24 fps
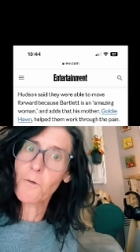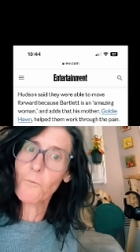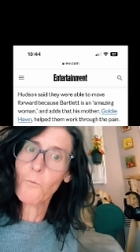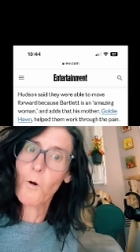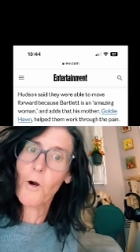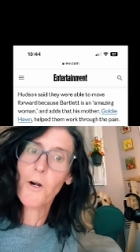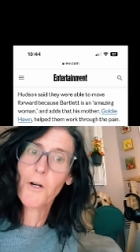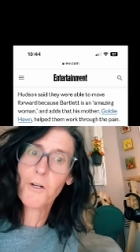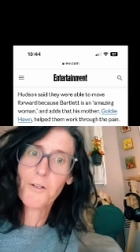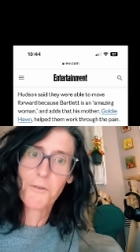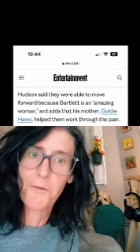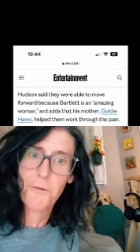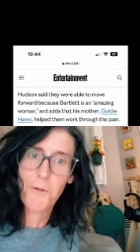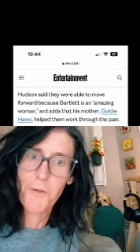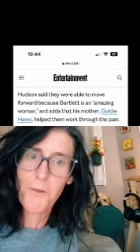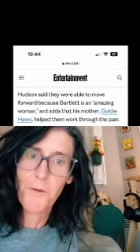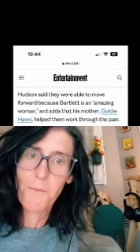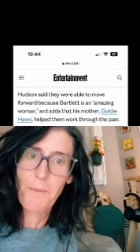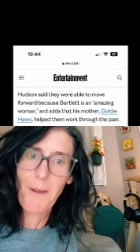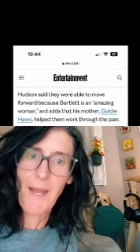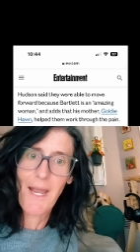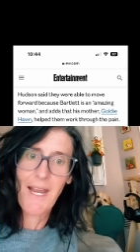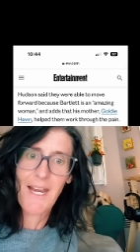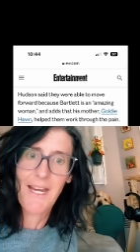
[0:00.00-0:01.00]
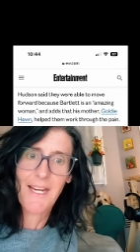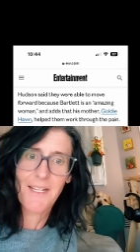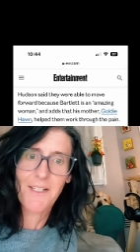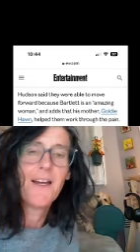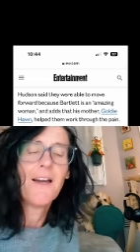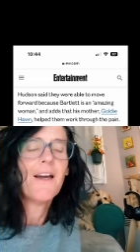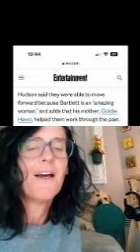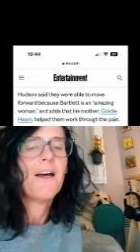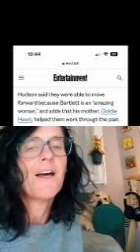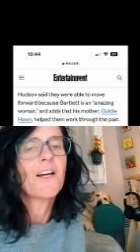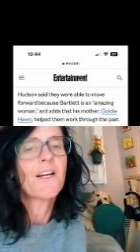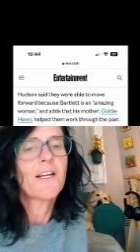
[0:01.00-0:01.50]
work through the pain.
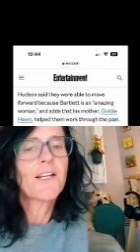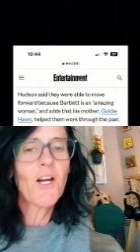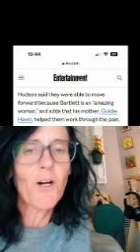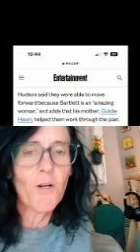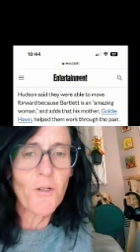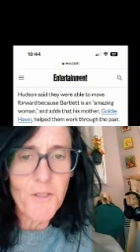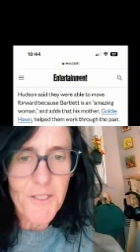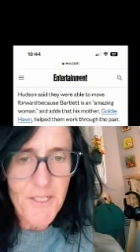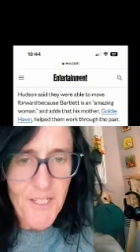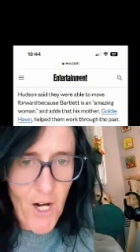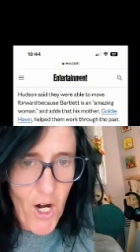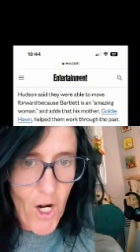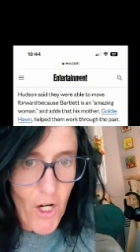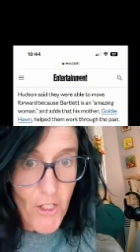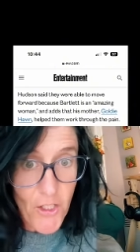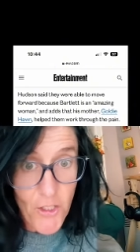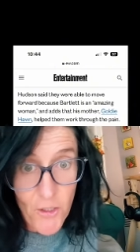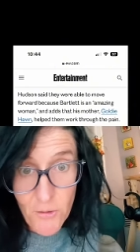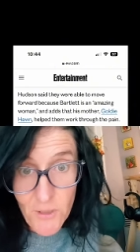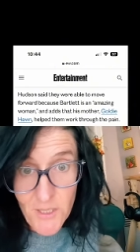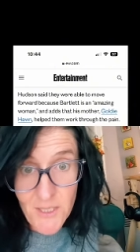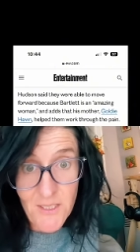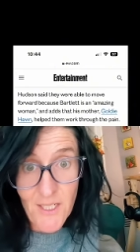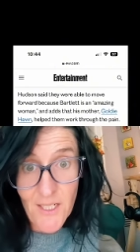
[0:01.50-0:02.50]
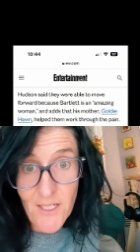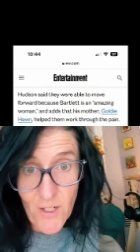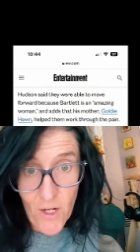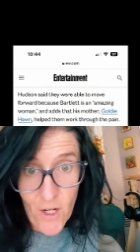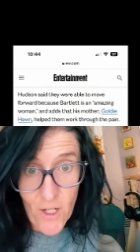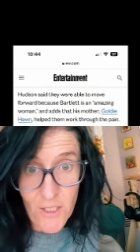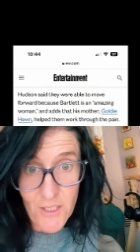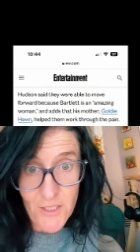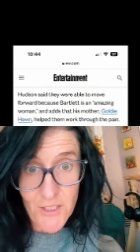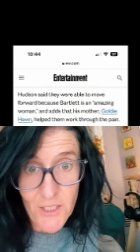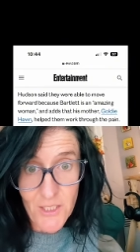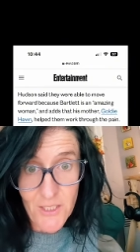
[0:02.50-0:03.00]
Goldie, are you a
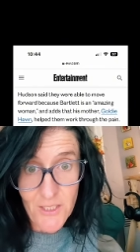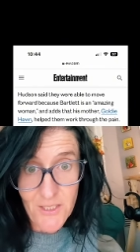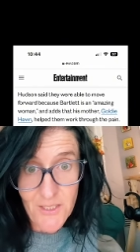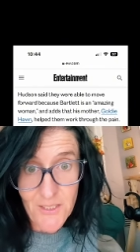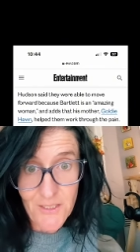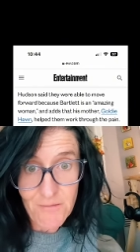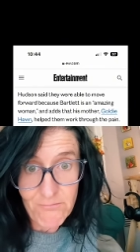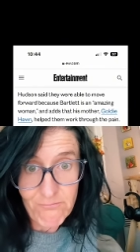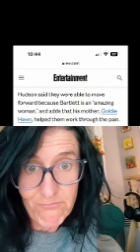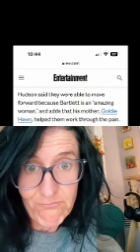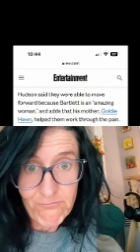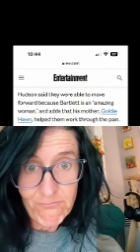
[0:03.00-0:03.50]
psychologist?